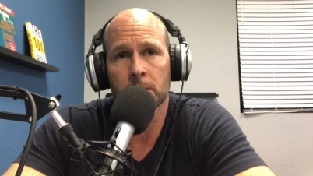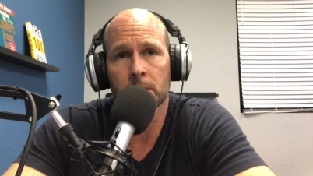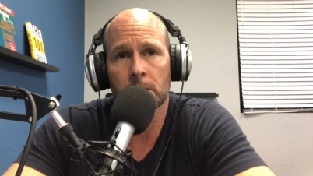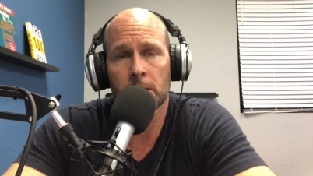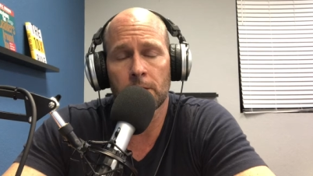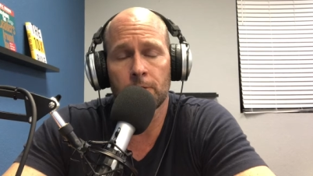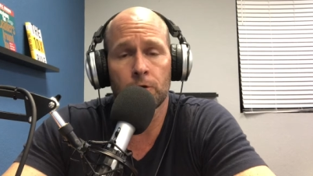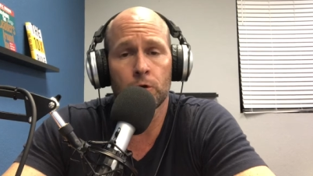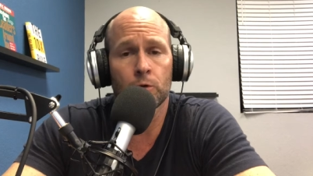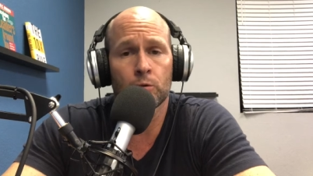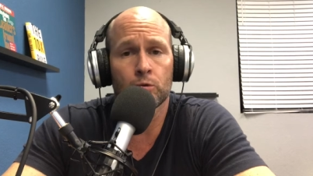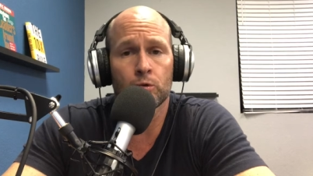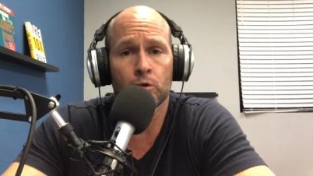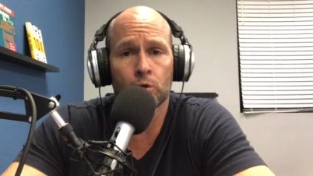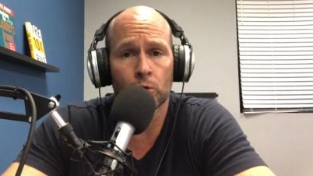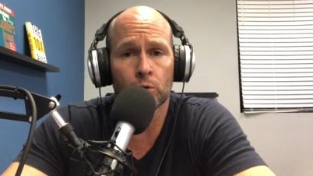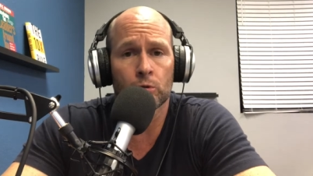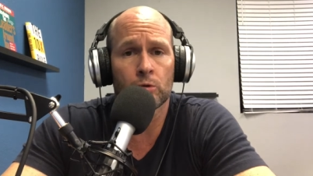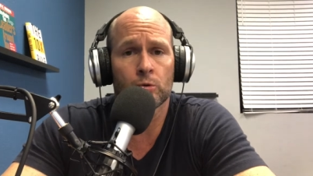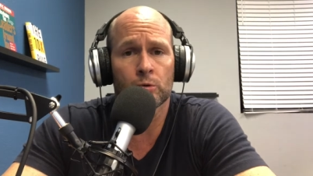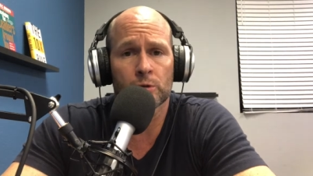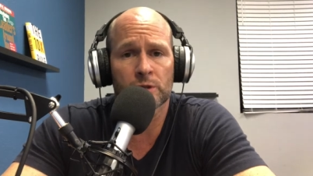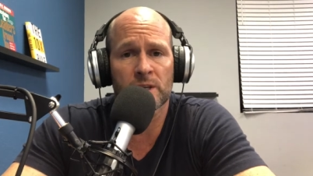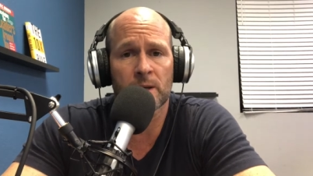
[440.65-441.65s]
if you
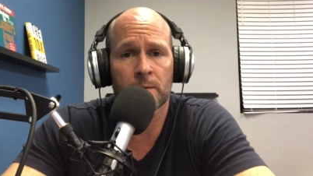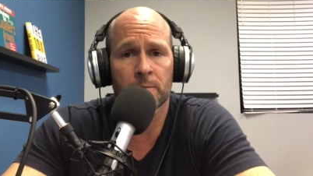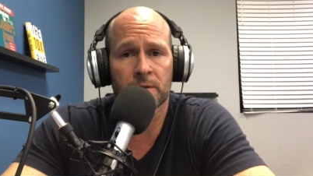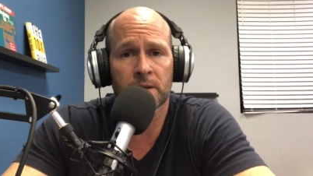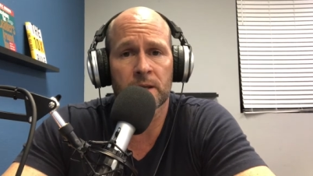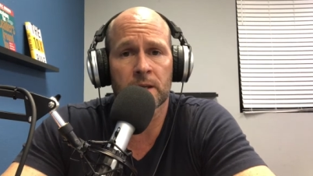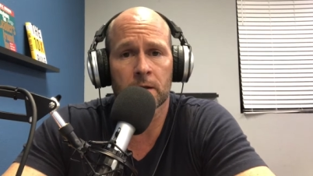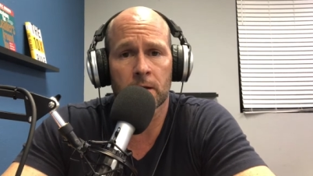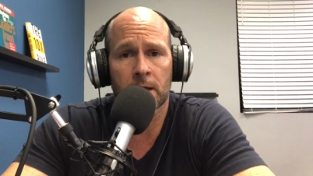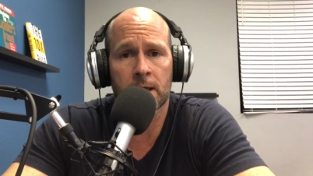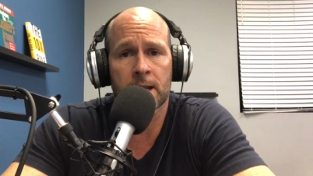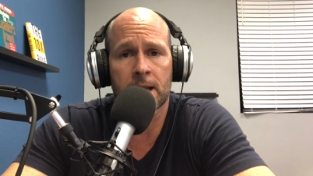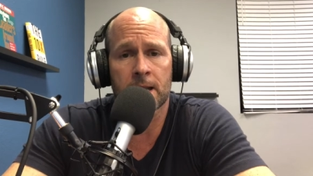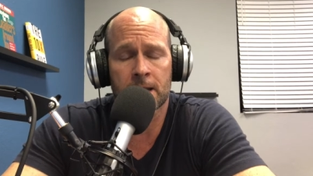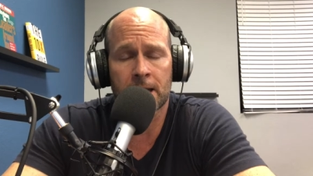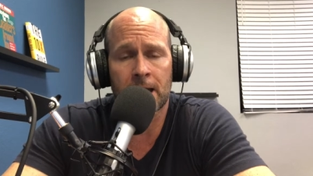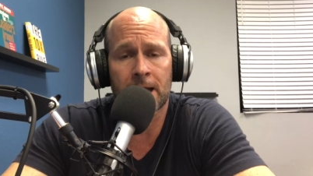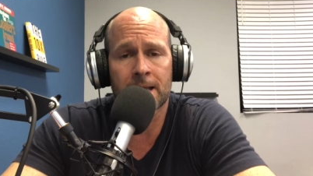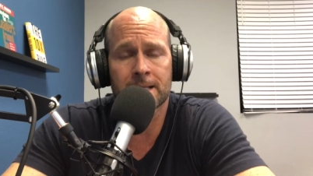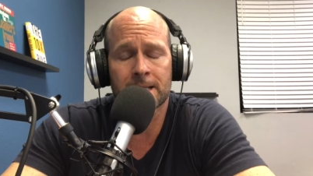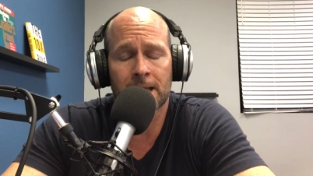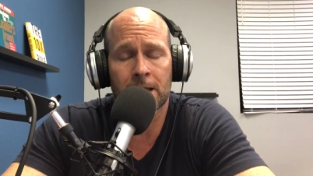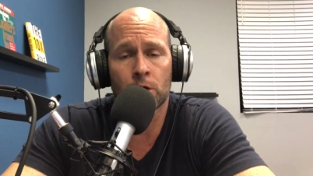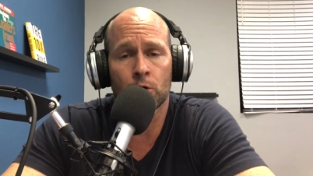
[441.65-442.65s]
do something late at
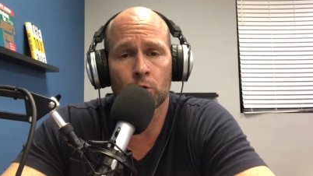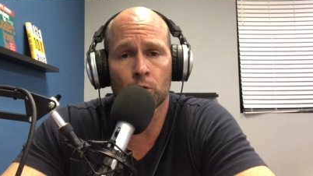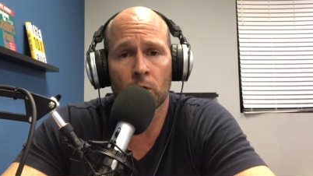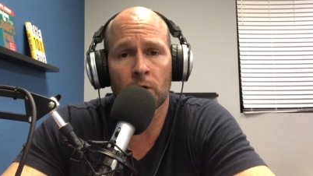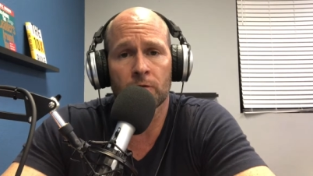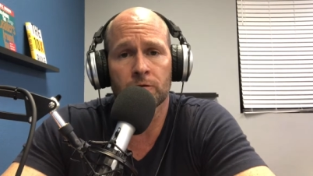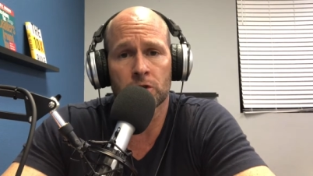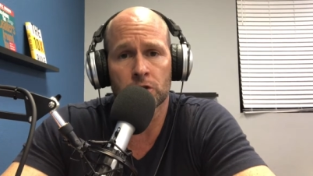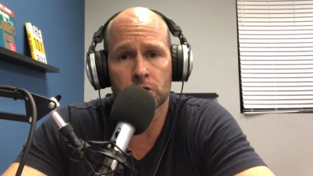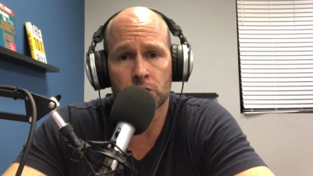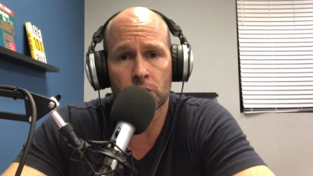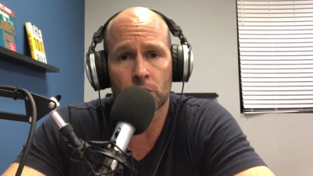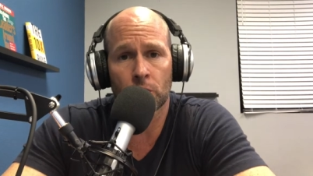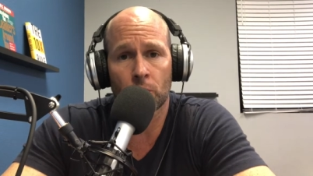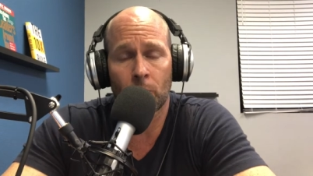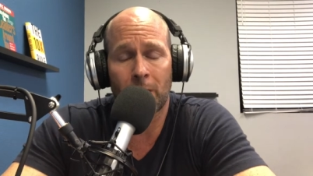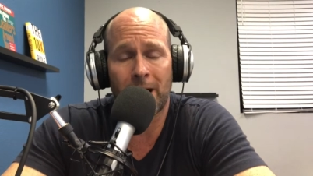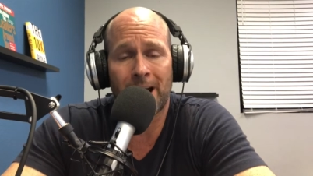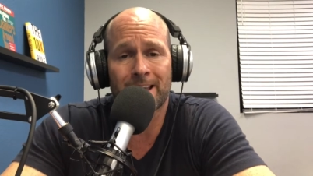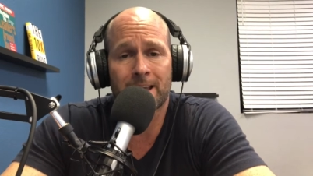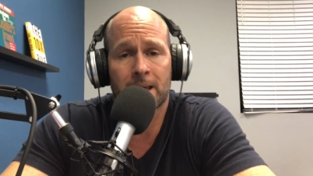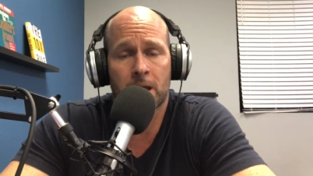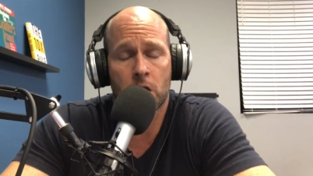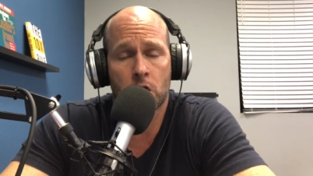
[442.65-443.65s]
night that you love to do,
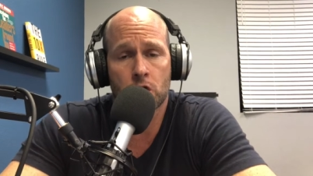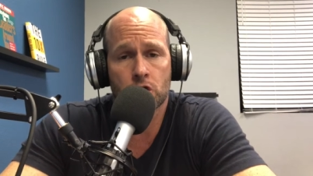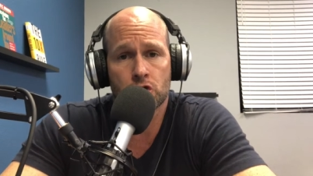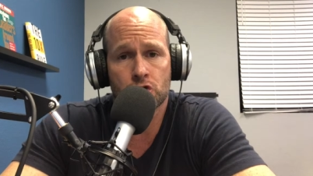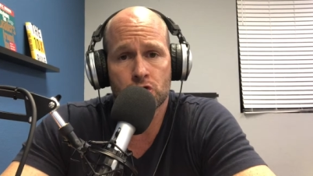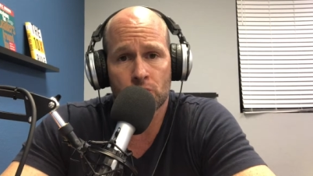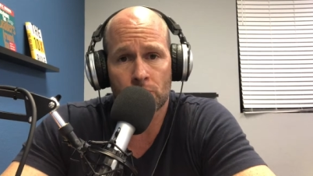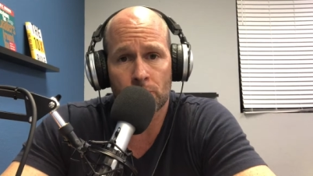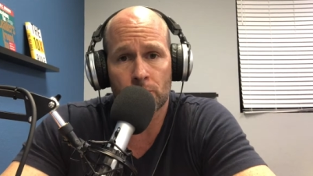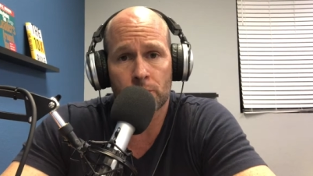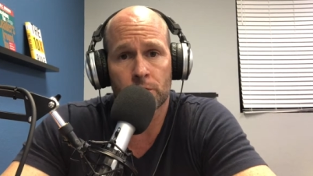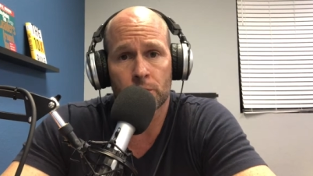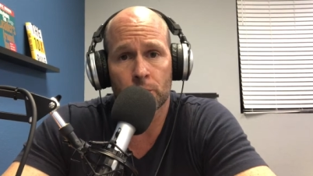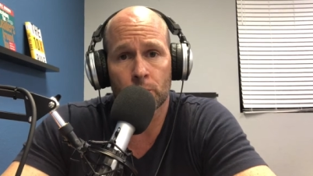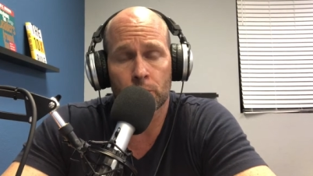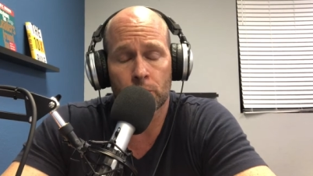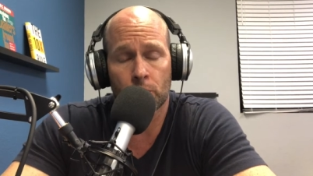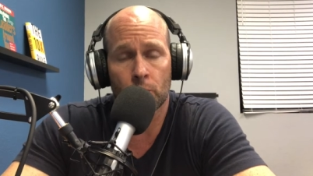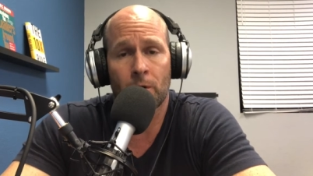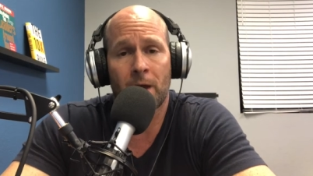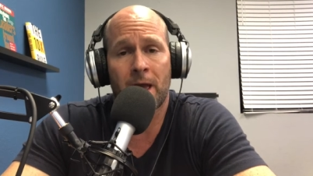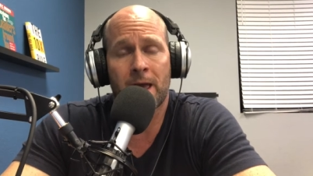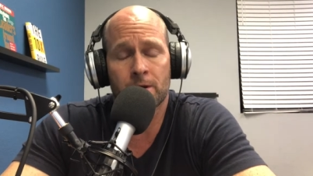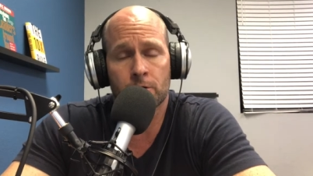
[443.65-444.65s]
I can assure you
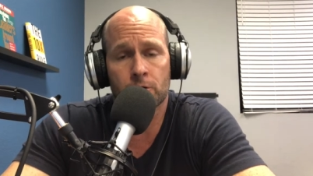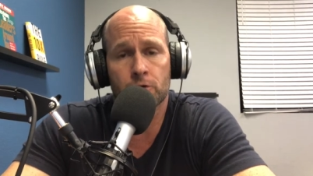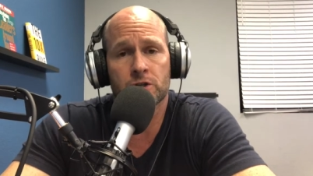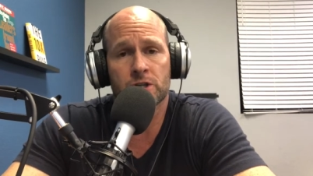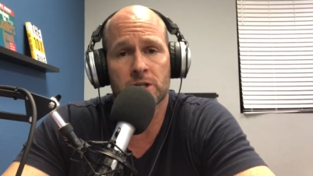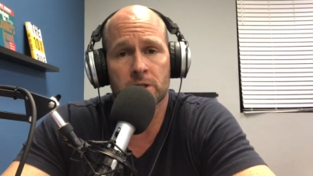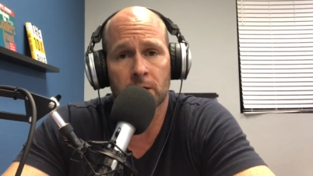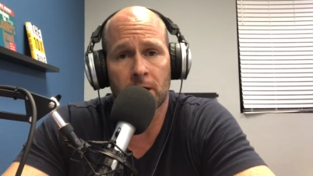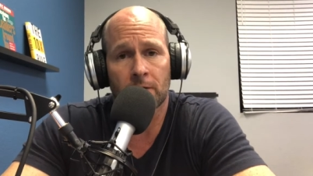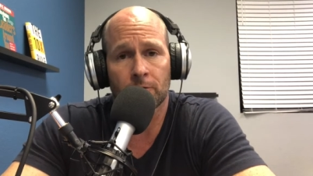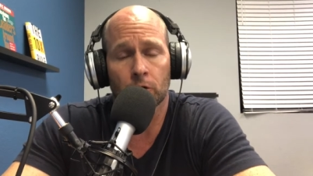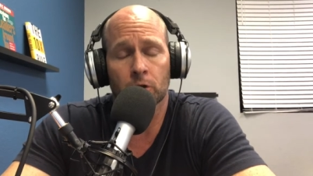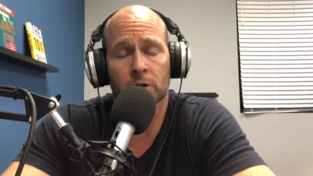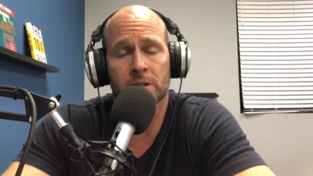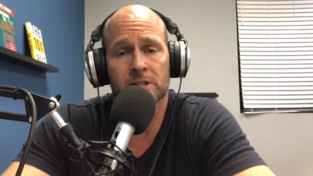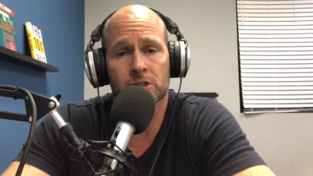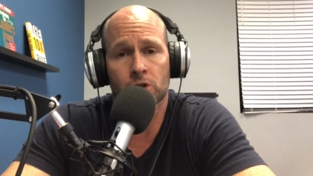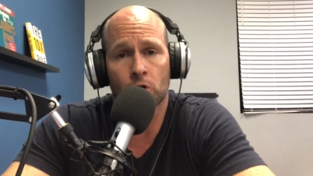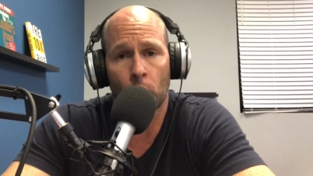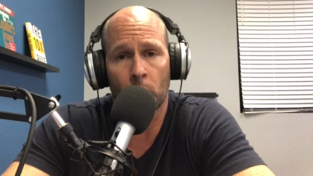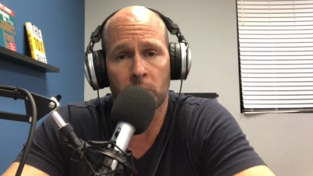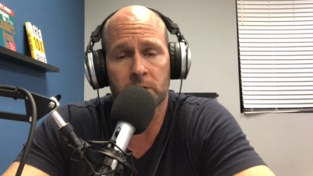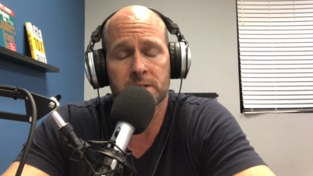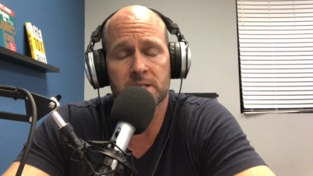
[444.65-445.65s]
your energy level is
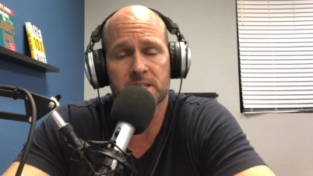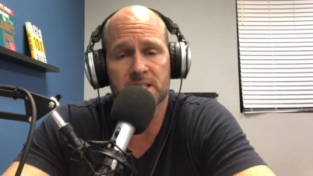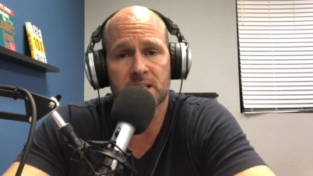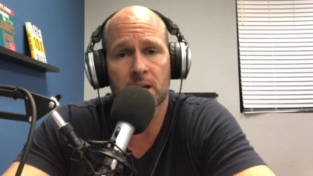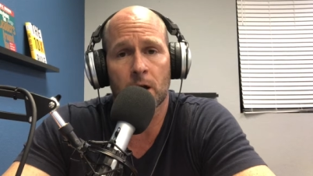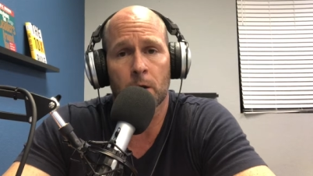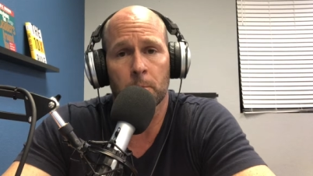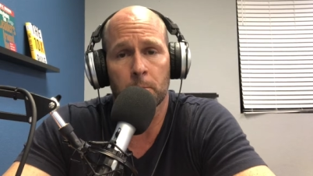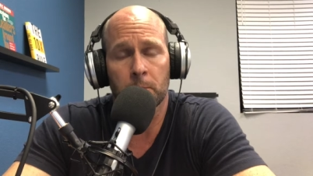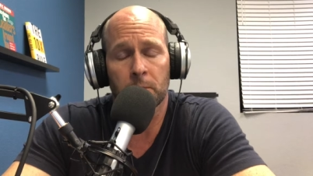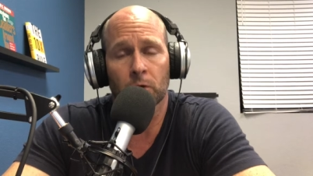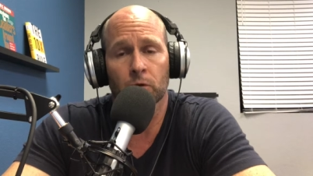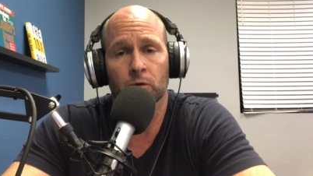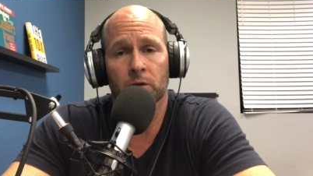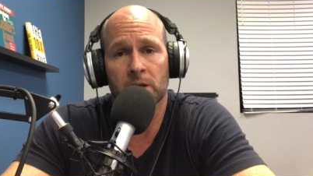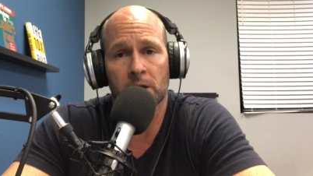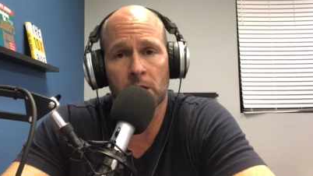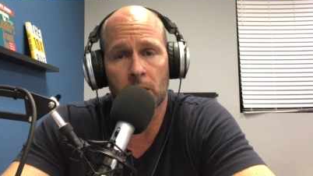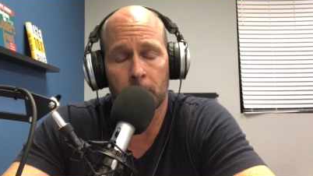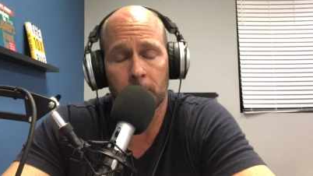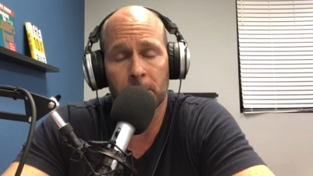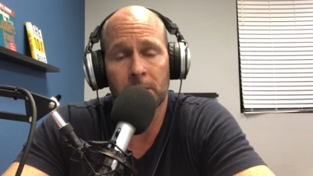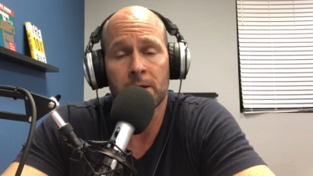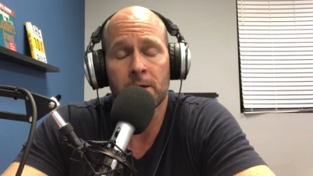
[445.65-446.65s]
going to start building
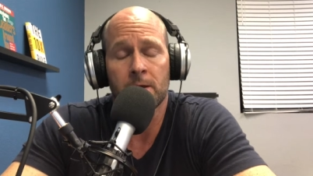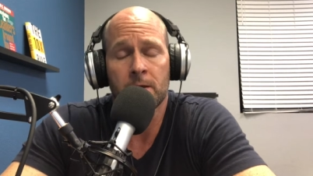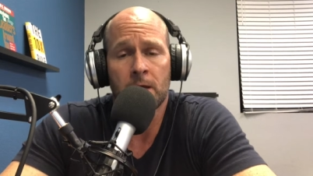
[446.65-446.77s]
up.